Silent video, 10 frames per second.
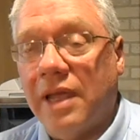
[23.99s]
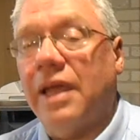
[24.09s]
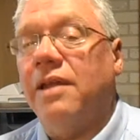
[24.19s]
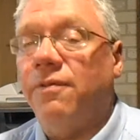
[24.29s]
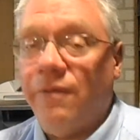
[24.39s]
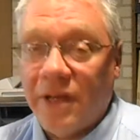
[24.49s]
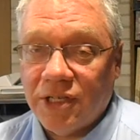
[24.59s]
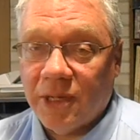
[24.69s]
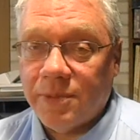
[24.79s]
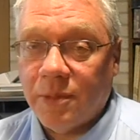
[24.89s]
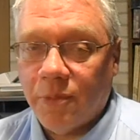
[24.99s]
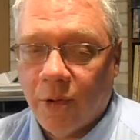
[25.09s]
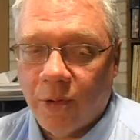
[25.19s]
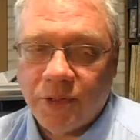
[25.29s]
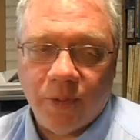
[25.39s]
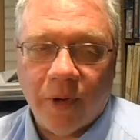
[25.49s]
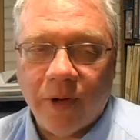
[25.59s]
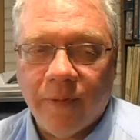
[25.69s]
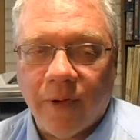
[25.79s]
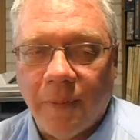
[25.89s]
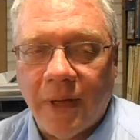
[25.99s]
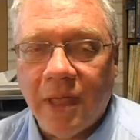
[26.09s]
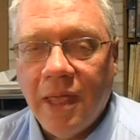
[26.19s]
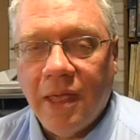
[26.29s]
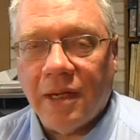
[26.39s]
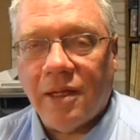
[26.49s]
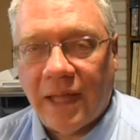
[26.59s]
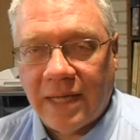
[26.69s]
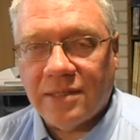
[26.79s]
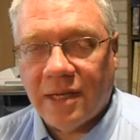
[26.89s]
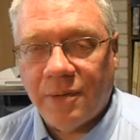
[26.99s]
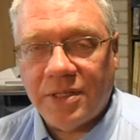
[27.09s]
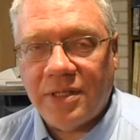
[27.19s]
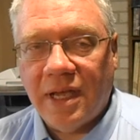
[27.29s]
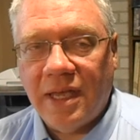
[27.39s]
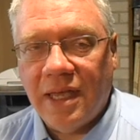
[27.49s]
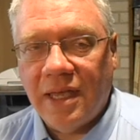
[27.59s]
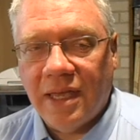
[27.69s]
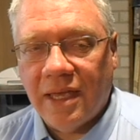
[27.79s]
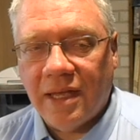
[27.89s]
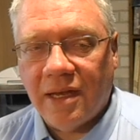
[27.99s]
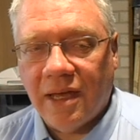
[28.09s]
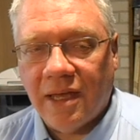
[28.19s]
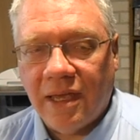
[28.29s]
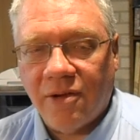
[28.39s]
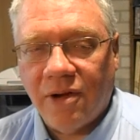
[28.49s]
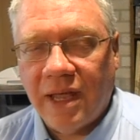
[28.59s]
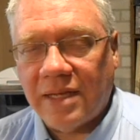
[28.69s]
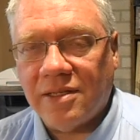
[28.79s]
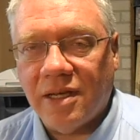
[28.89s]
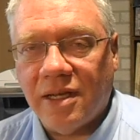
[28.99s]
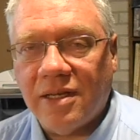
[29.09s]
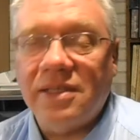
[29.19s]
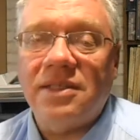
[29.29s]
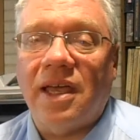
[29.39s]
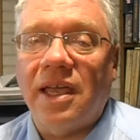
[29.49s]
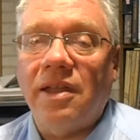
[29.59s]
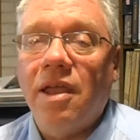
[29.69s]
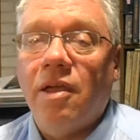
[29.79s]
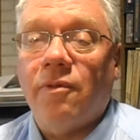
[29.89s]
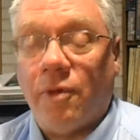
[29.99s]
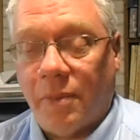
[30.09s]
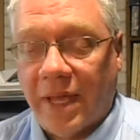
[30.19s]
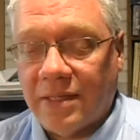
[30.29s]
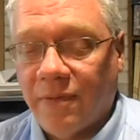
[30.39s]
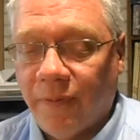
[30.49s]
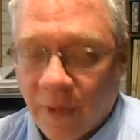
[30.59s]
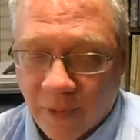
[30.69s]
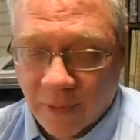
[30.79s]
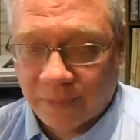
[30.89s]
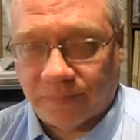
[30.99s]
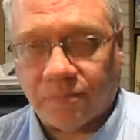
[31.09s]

I had to finish up some coursework from a class I was taking in internet design from last fall.